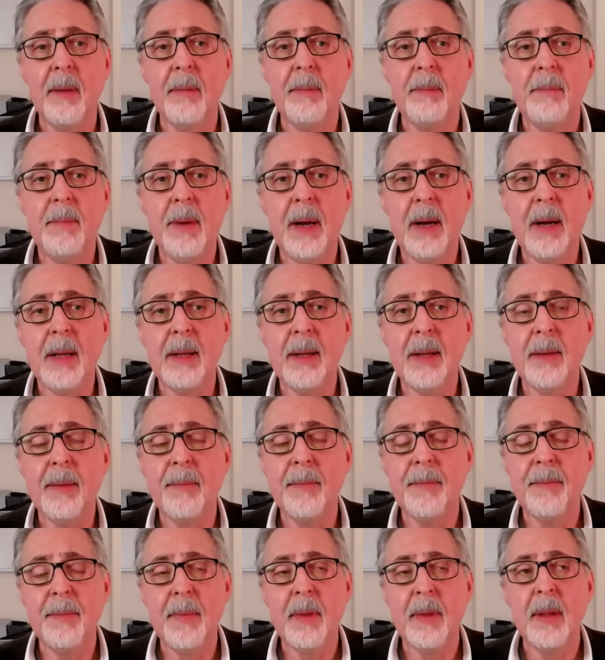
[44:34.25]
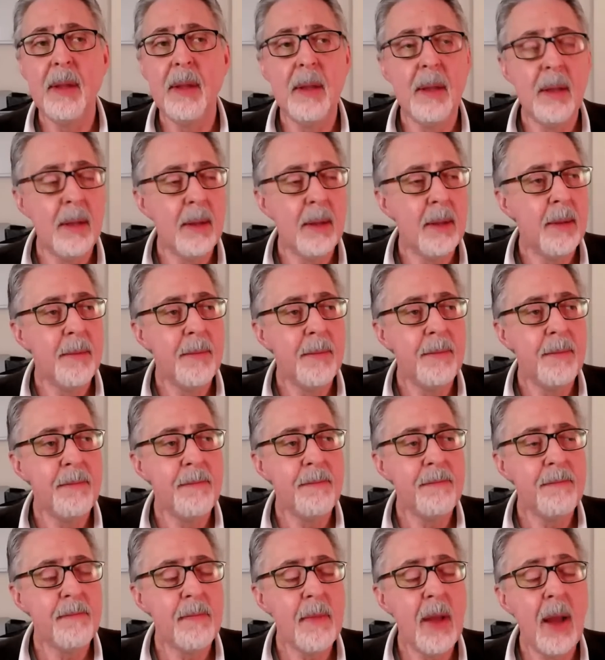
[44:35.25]
But
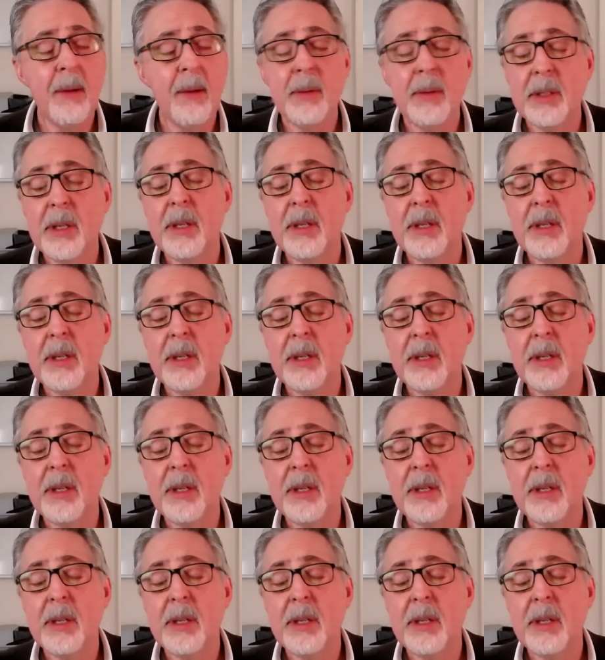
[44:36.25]
I will